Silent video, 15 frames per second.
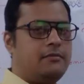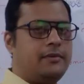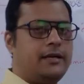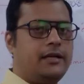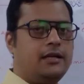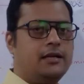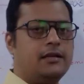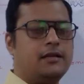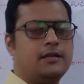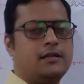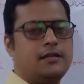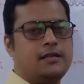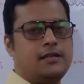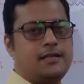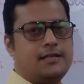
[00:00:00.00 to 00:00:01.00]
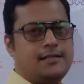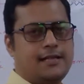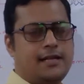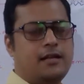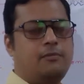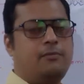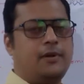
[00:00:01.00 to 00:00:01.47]
by
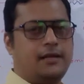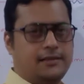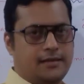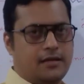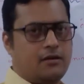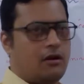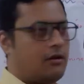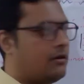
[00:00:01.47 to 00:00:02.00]
ZL plus Z0.